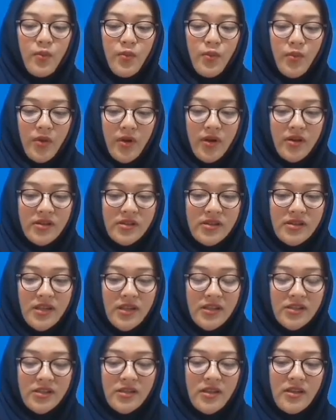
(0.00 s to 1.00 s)
words
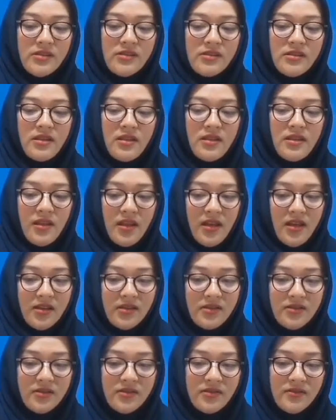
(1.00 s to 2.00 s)
such as
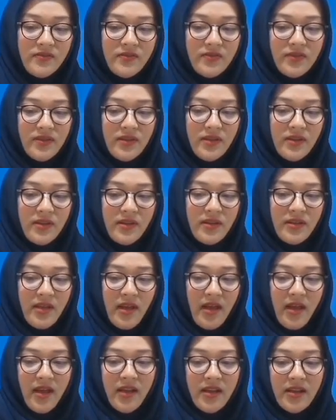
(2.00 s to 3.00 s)
this,
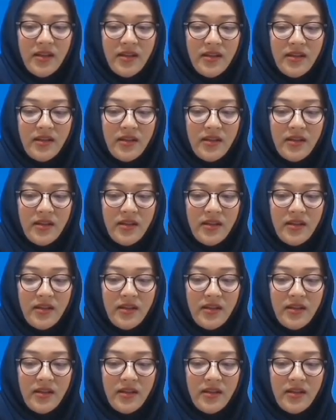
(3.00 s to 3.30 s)
that,